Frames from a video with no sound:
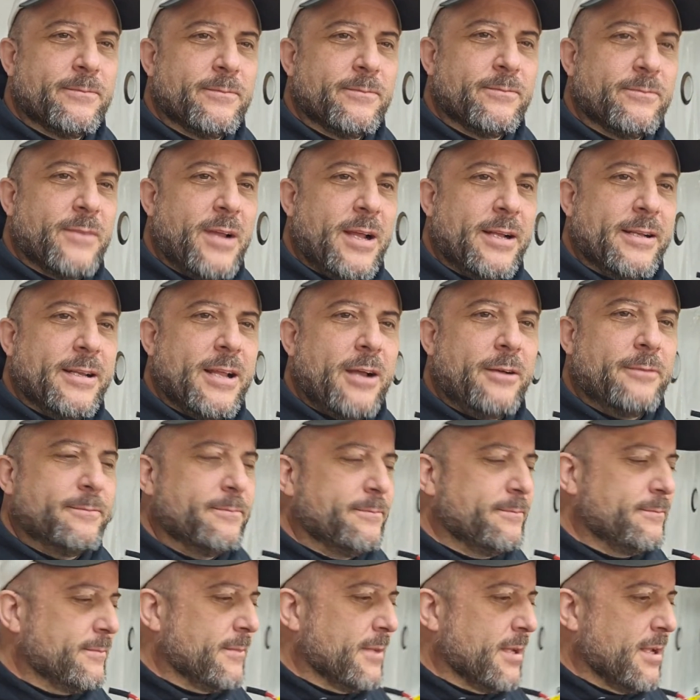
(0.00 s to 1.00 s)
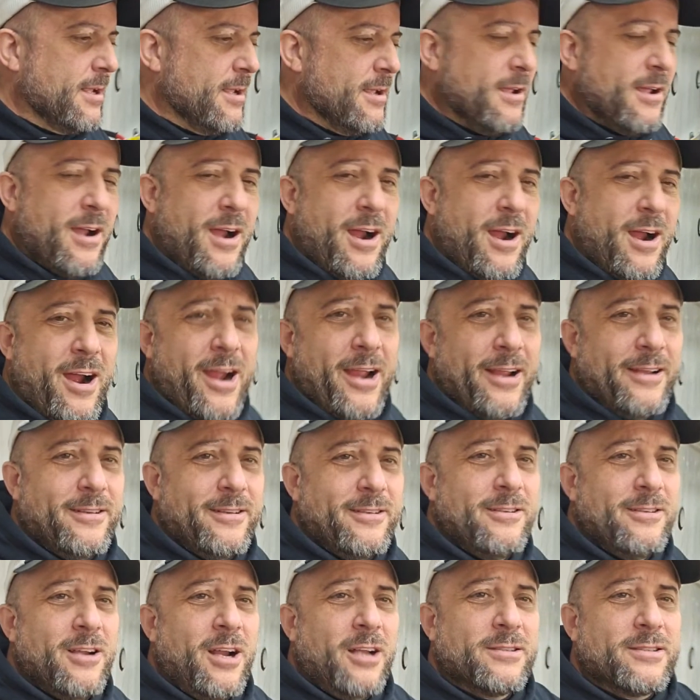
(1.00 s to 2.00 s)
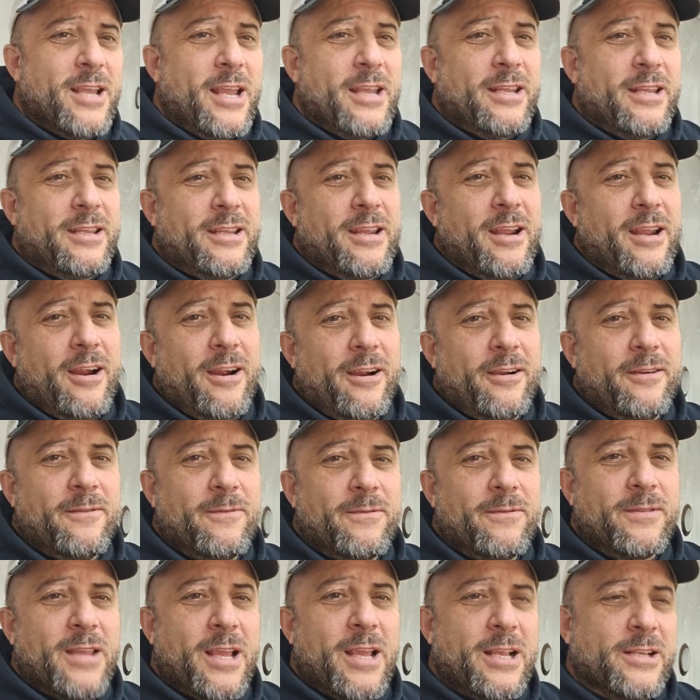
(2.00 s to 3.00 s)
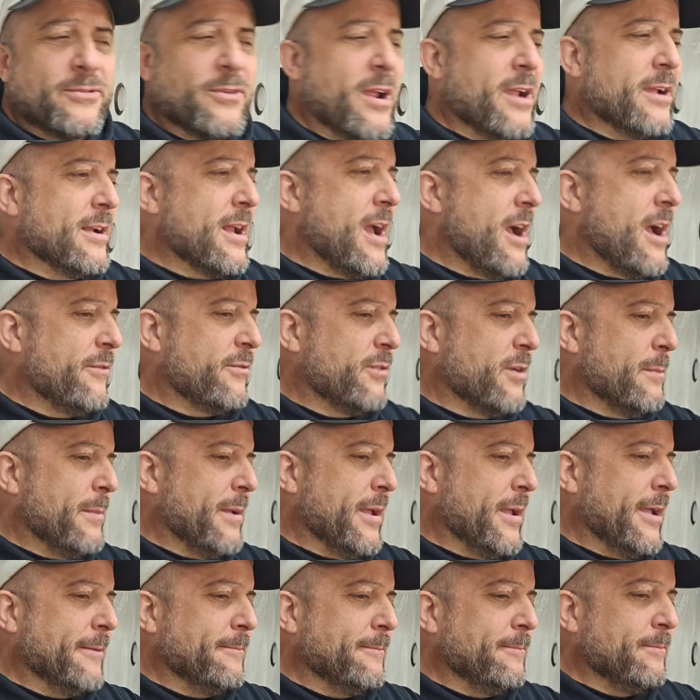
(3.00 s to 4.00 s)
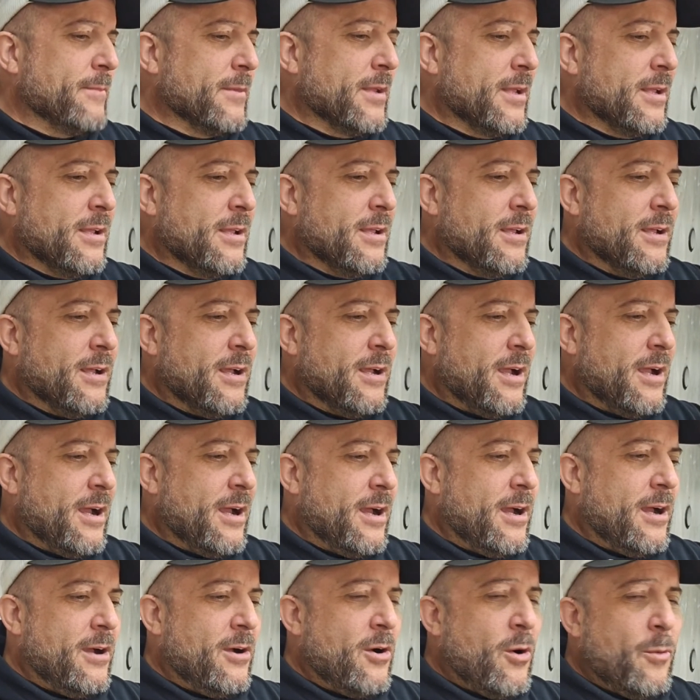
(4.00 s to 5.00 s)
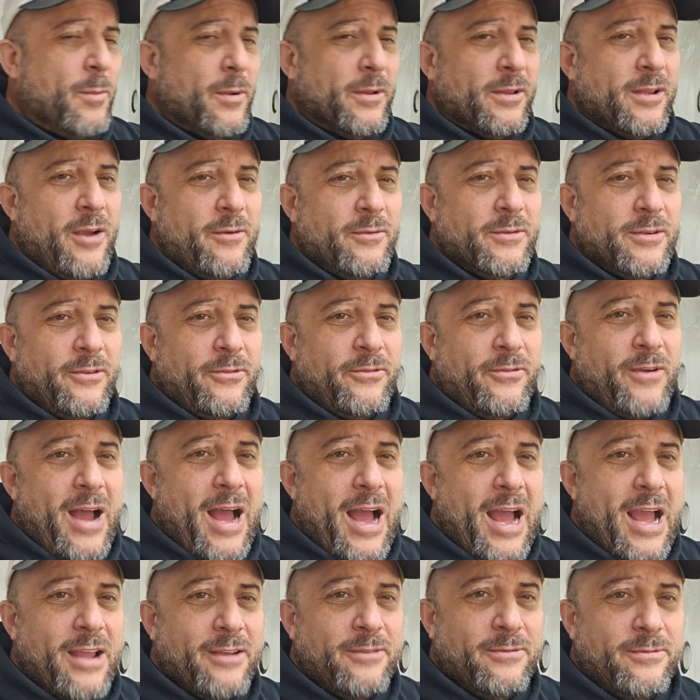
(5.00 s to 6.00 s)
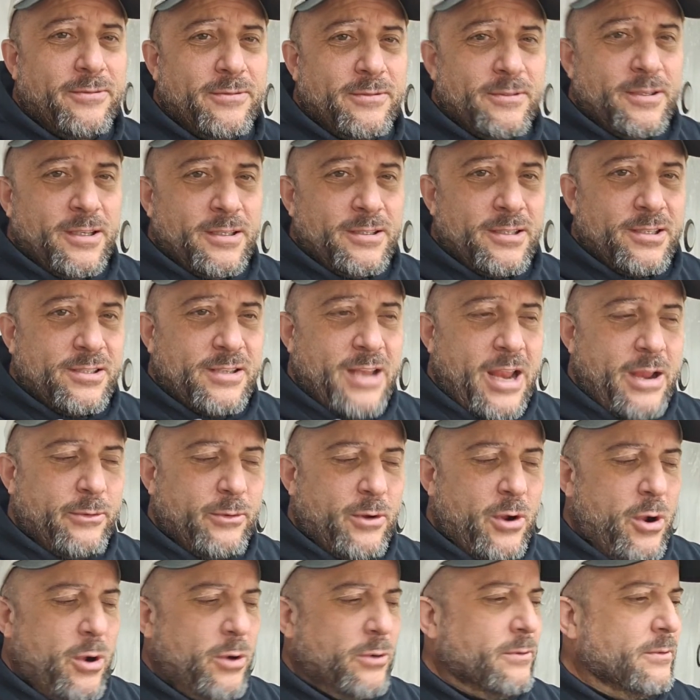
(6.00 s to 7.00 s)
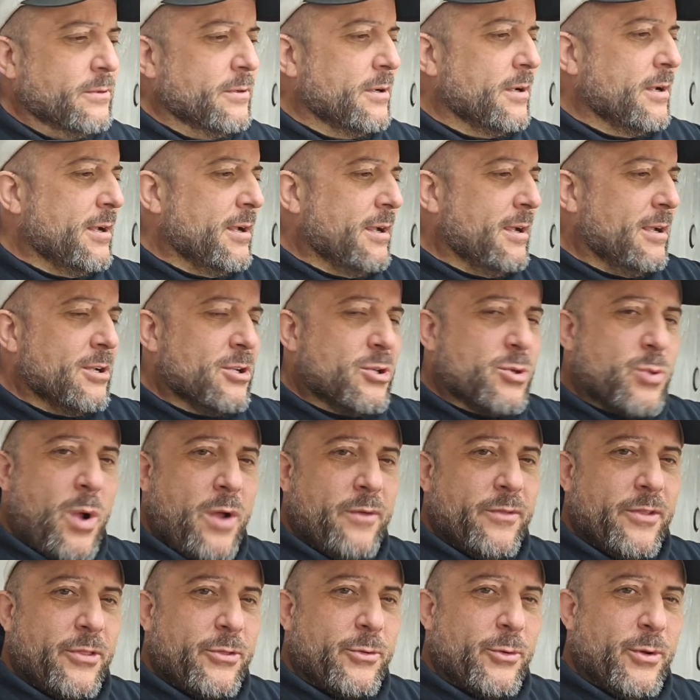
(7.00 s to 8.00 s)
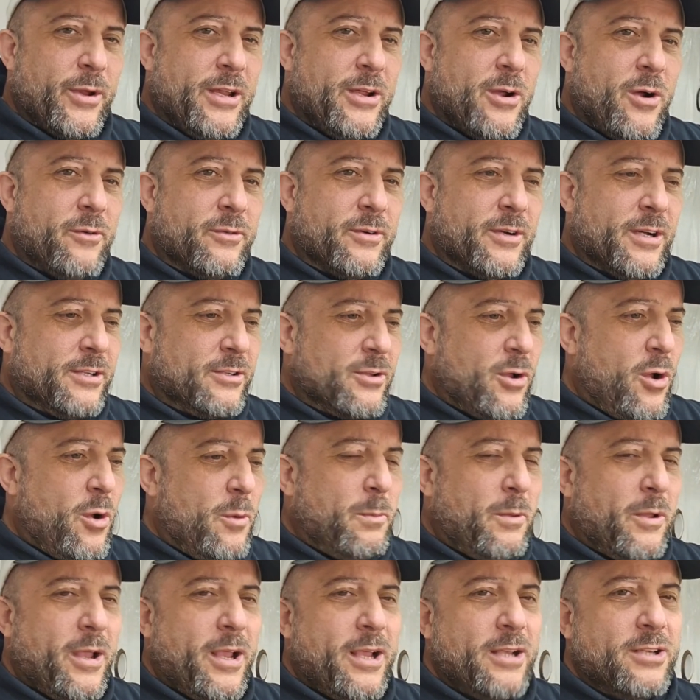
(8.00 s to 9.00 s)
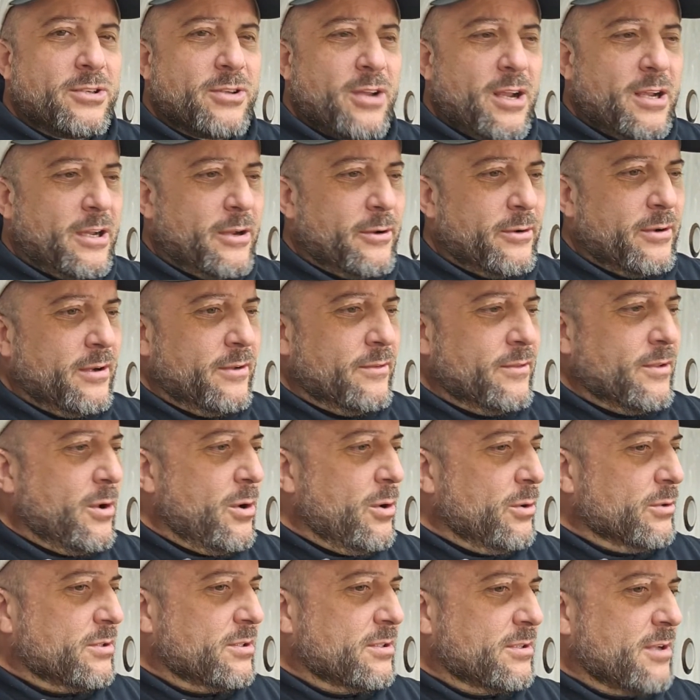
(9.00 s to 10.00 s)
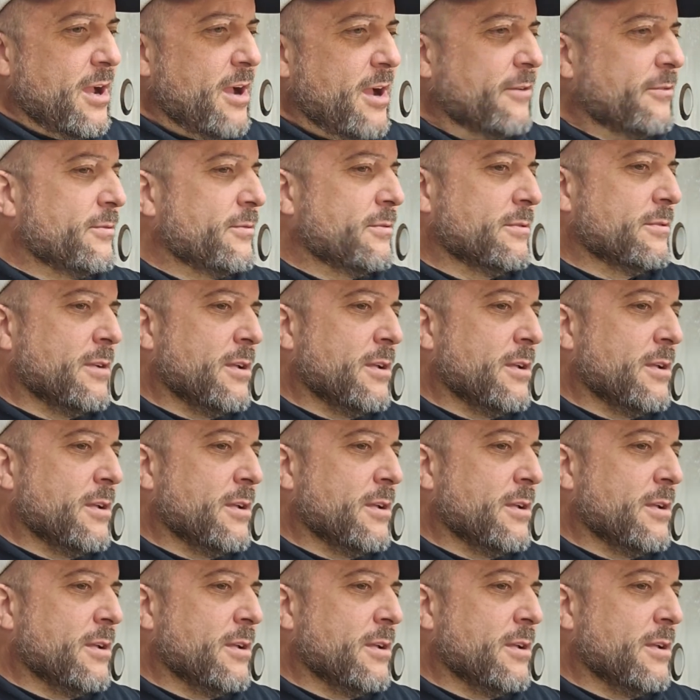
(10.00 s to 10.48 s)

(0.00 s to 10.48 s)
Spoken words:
Find out. All right, y'all take care. Thanks for hanging out for a bit. Open 11 to 5, State Road. 12 to 3 over at the old place, trying to get rid of the old stuff.